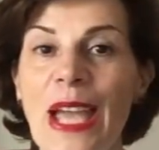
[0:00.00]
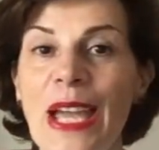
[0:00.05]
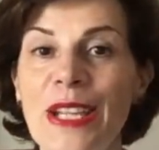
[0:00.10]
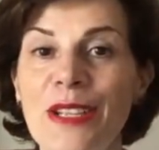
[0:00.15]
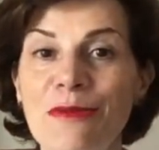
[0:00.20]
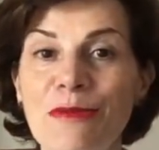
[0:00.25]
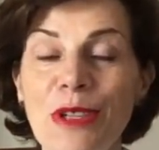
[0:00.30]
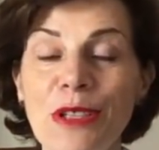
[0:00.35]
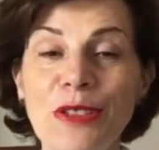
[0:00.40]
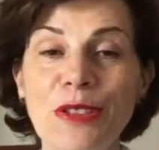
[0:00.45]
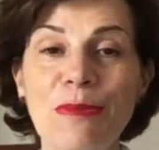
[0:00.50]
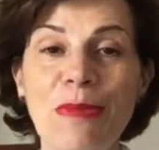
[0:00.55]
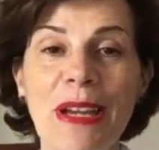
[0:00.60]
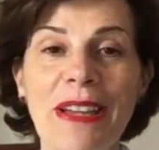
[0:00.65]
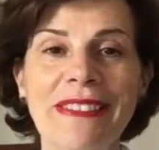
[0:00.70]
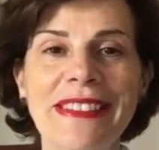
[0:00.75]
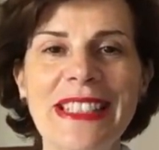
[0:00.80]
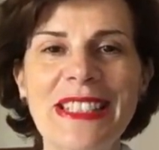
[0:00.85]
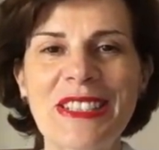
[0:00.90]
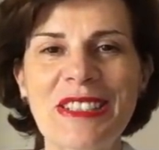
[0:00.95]
And what
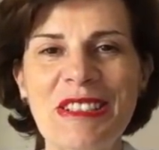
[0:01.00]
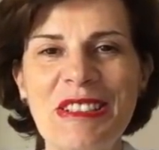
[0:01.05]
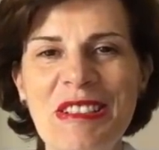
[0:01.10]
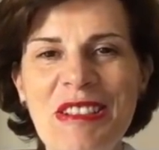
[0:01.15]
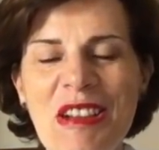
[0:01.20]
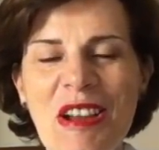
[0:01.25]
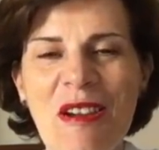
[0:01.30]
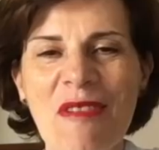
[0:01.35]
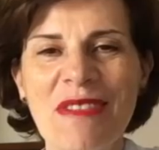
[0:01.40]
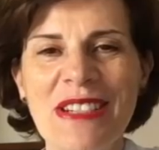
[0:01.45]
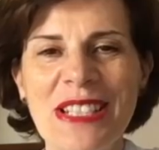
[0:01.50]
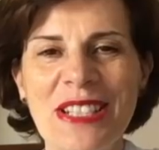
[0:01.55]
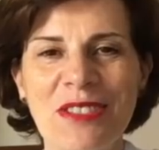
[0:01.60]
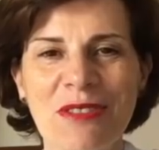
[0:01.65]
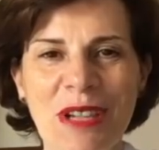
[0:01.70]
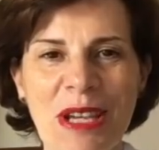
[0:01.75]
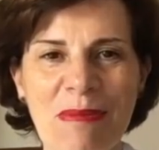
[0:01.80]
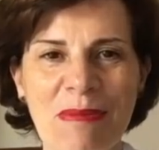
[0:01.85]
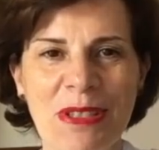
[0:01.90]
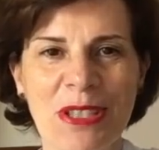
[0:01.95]
about this lovely
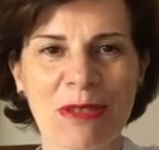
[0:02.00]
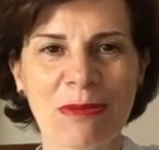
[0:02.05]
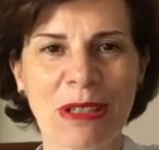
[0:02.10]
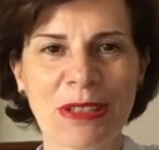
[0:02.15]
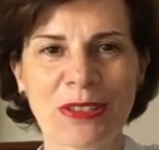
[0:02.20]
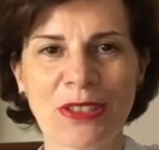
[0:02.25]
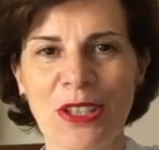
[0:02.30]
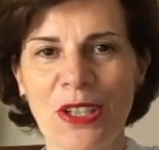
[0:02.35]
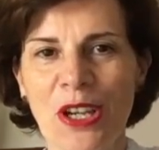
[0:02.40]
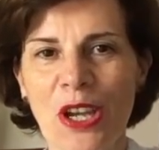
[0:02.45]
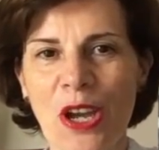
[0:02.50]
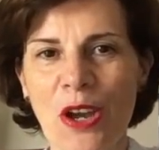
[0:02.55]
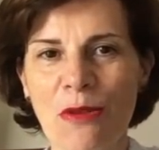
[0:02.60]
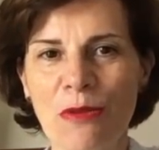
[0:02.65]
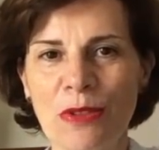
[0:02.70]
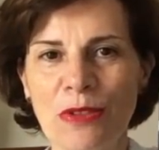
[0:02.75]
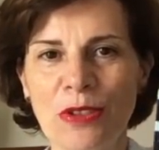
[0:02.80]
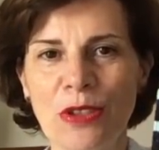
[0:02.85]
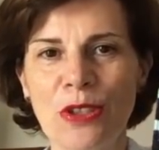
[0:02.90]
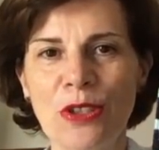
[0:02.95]
striped sweater
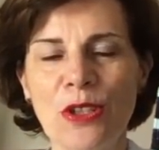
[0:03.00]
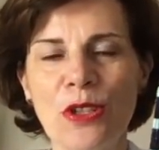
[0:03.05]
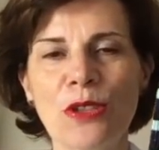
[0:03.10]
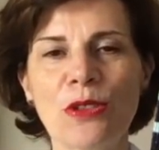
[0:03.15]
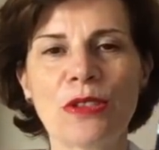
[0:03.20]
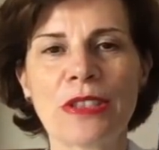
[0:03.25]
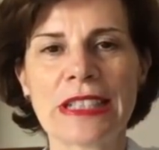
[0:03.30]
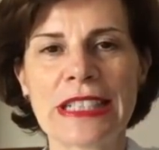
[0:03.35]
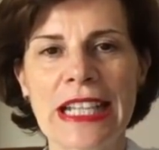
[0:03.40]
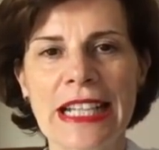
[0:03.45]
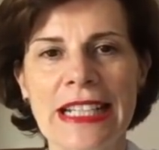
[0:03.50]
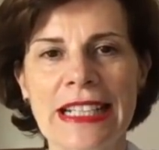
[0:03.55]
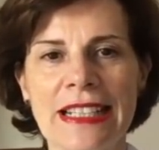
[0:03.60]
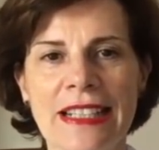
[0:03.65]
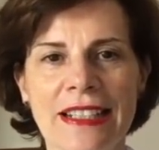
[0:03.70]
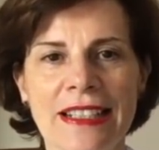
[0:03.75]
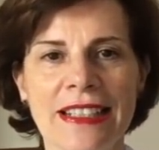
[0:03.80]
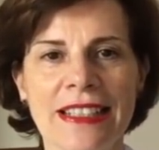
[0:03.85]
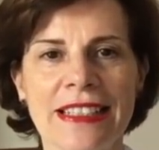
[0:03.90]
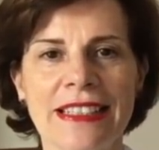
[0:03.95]
with a low
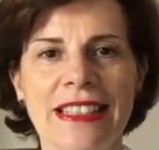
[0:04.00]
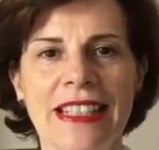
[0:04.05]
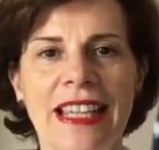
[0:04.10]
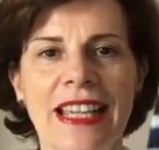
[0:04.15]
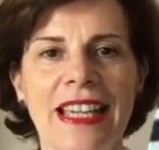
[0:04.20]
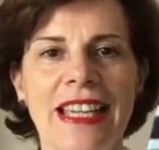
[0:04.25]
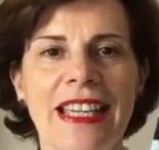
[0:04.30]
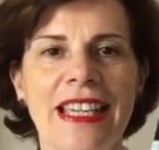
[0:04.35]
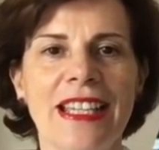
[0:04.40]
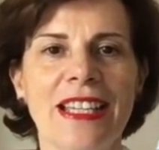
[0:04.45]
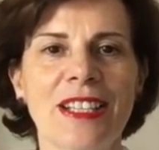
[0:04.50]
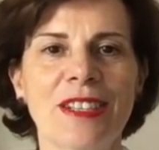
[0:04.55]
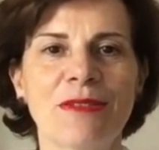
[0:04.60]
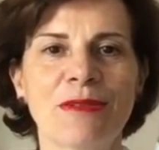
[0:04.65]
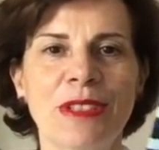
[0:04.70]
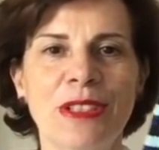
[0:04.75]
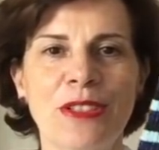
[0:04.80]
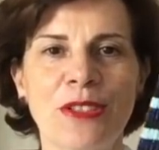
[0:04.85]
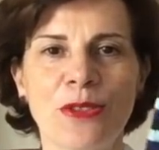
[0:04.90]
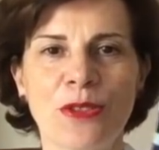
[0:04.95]
neckline
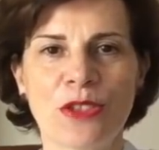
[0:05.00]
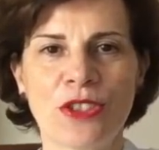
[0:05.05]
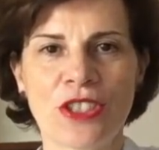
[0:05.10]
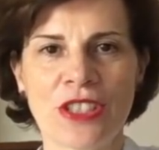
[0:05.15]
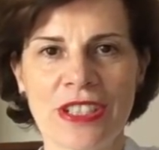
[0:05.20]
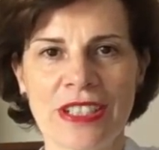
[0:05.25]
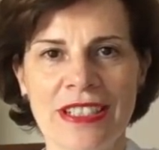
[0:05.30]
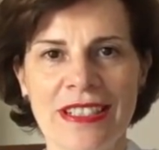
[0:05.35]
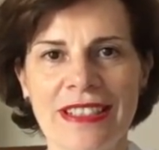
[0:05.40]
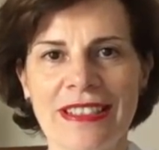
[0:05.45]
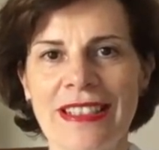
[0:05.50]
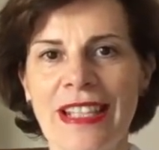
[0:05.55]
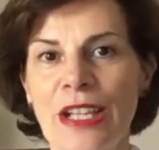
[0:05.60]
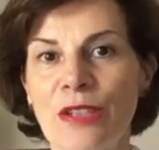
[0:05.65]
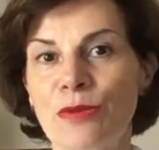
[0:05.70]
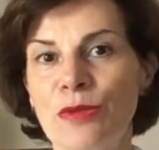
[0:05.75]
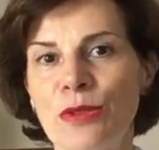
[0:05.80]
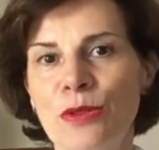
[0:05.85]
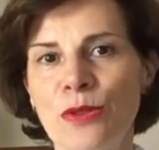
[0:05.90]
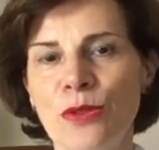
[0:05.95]
with your jeans?
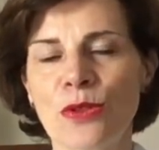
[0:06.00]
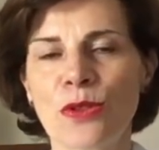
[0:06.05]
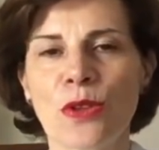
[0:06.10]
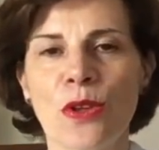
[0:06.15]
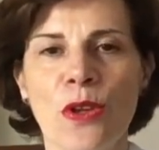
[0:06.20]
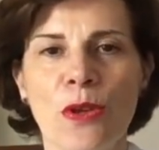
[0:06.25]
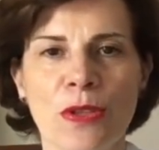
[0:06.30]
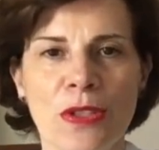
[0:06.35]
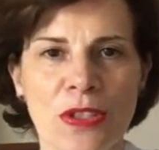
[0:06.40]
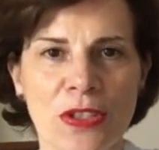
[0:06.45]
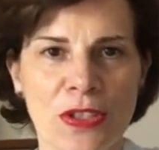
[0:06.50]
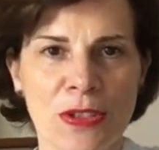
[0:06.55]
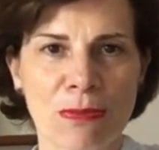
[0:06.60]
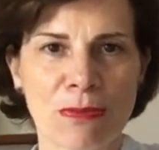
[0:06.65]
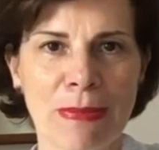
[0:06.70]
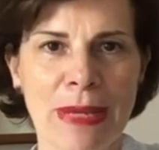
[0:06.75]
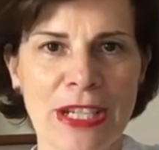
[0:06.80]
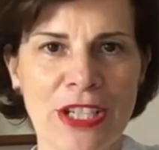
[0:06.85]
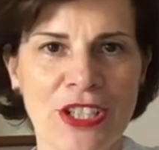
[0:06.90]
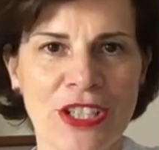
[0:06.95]
That would look
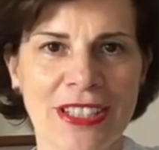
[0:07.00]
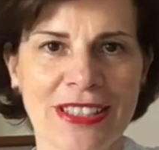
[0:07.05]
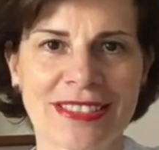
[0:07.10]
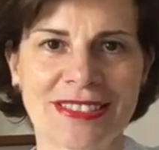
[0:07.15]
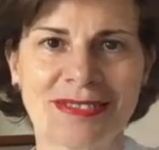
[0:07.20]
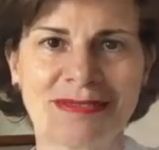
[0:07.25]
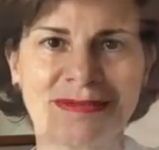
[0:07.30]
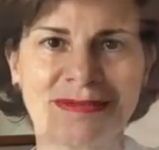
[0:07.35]
smashing.